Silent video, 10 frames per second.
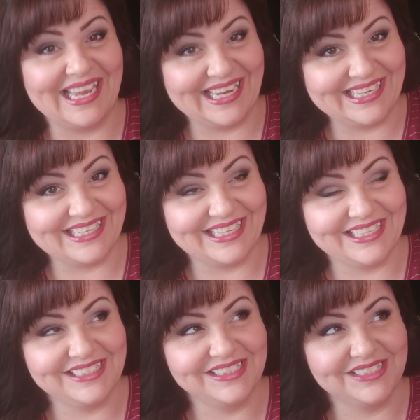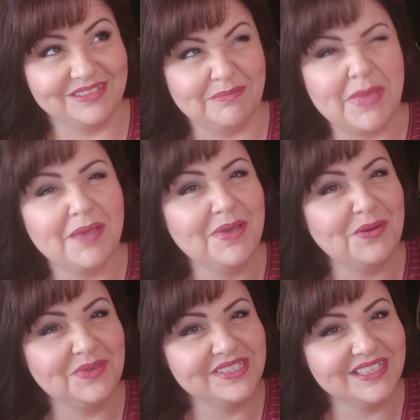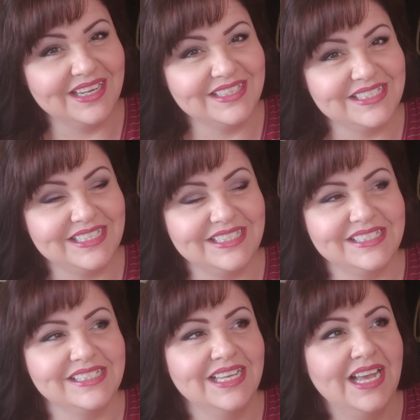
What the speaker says: 80s. Maybe it was 90s.